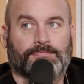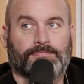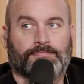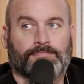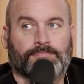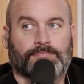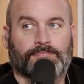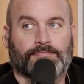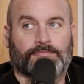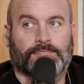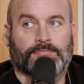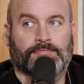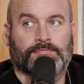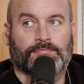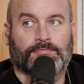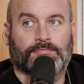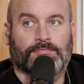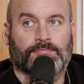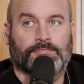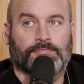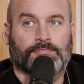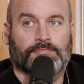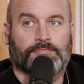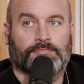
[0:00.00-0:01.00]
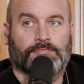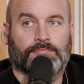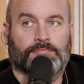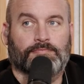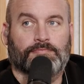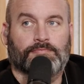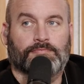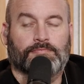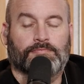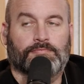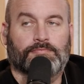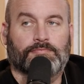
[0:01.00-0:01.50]
Just hear me go.
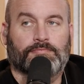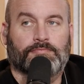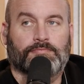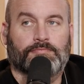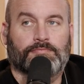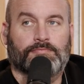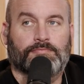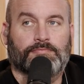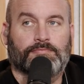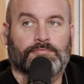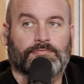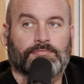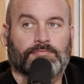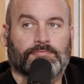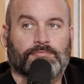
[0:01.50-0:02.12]
Okay. Twenty